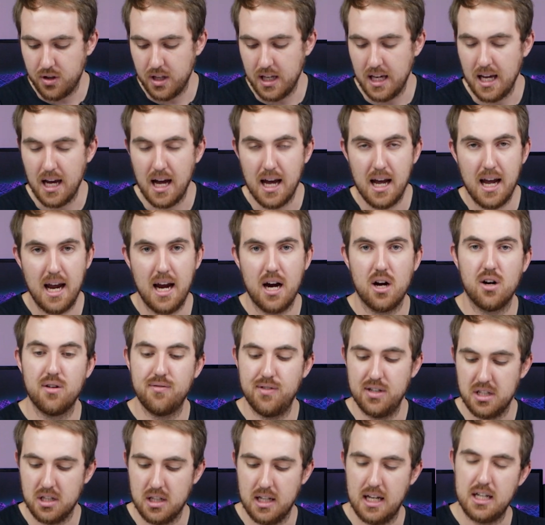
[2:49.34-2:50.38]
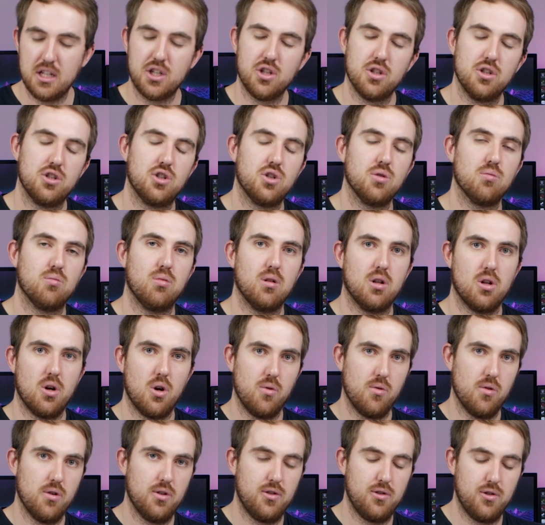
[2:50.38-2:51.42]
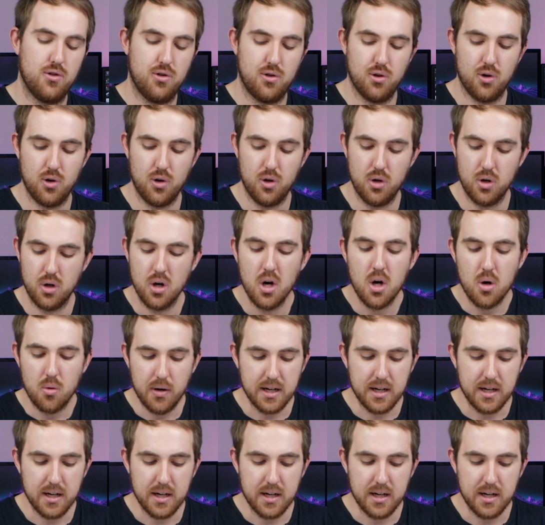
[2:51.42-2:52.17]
the air ventilation to blow through,